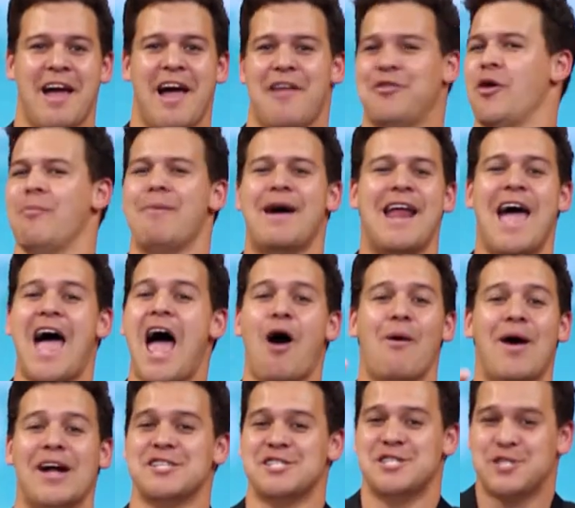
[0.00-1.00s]
no matter how
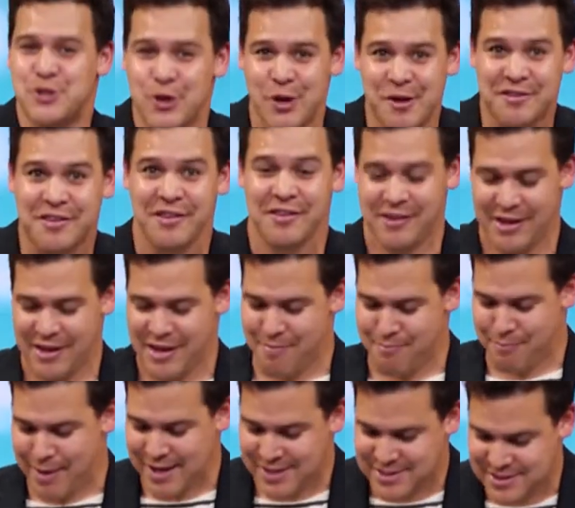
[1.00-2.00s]
uncertain it
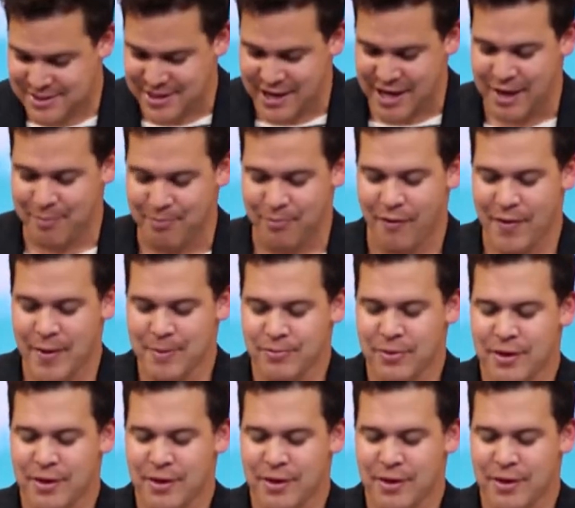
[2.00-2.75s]
may seem,